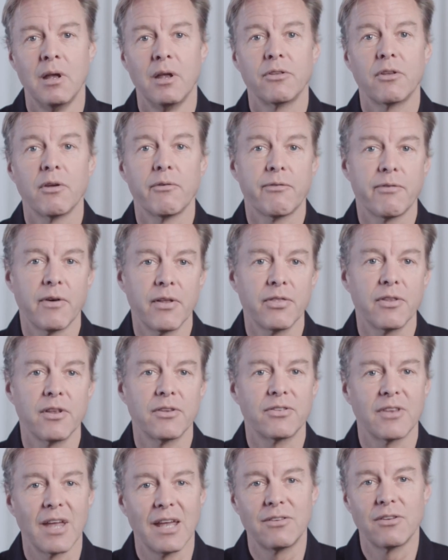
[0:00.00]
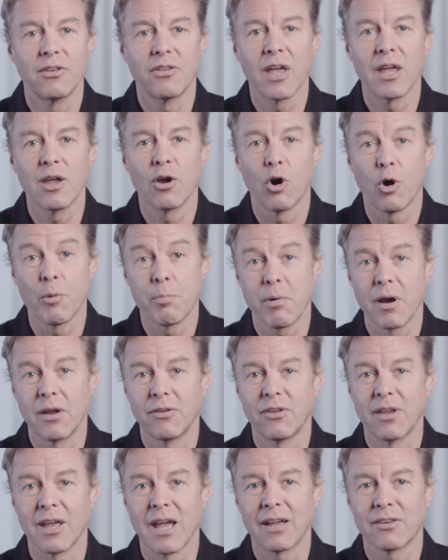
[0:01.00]
to fund the day-to-day
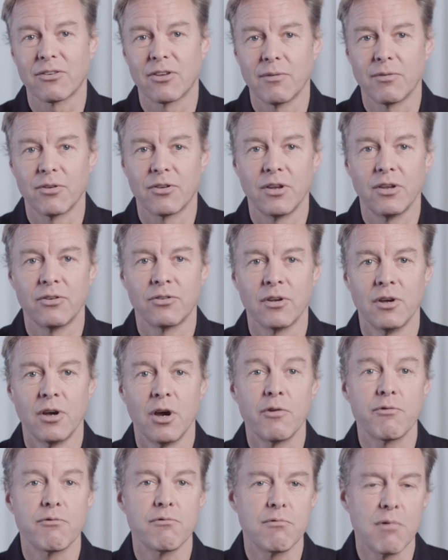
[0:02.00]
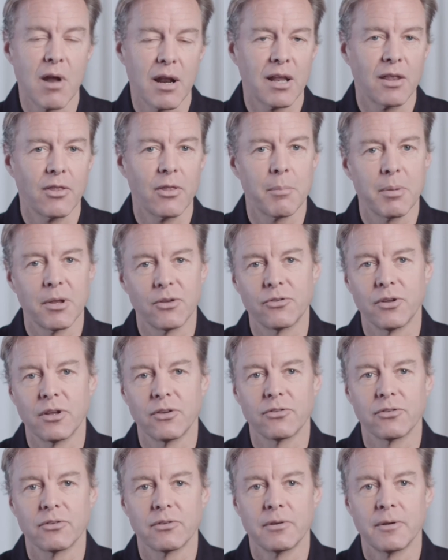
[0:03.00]
operating activities of running the
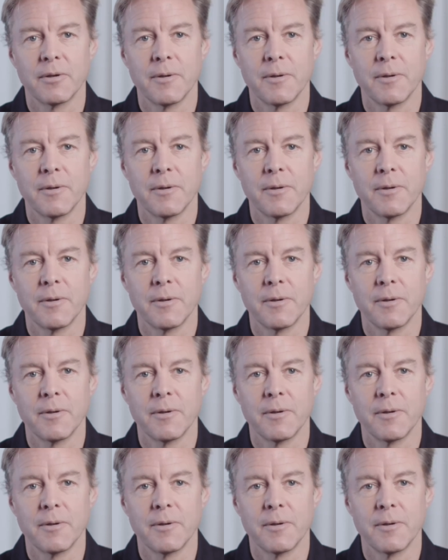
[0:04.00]
business.